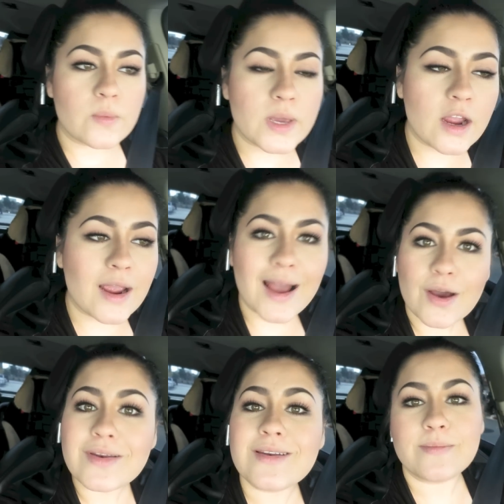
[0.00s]
We are
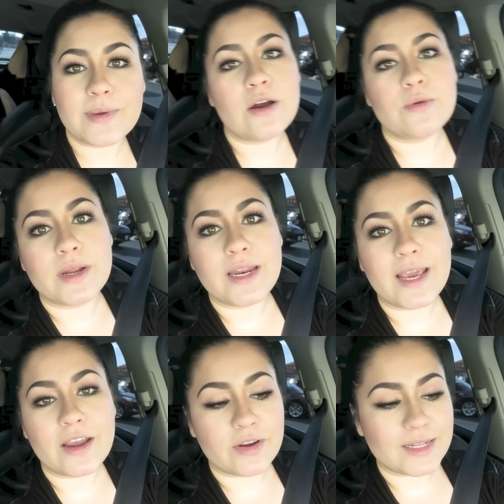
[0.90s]
out and about
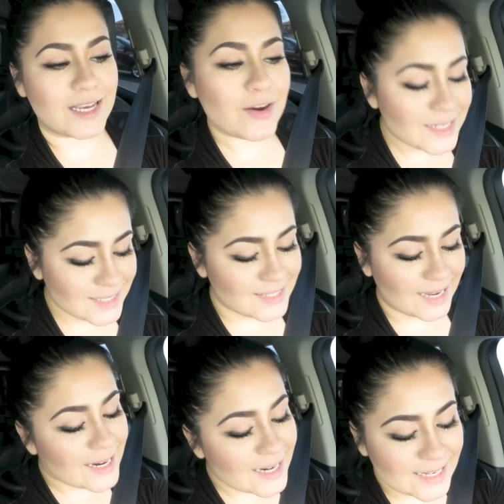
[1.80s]
running errands. How
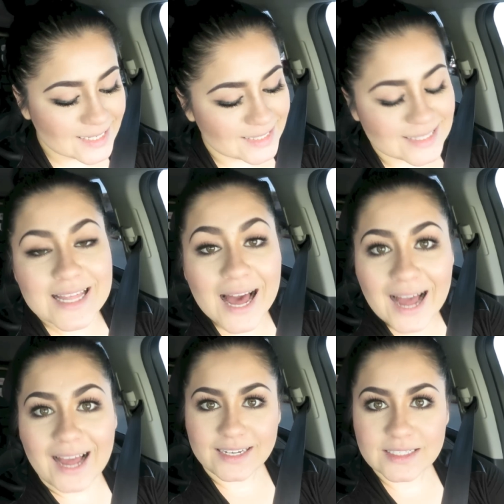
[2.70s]
exciting is
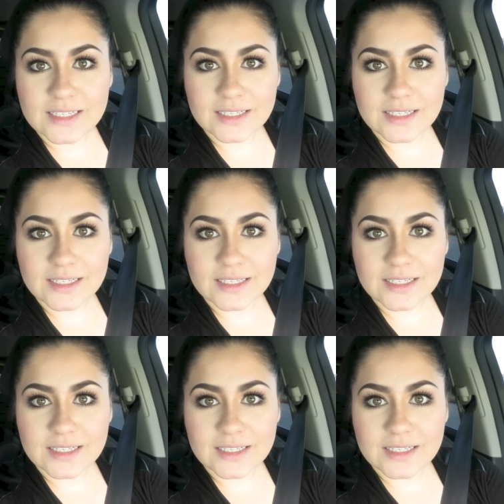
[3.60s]
that?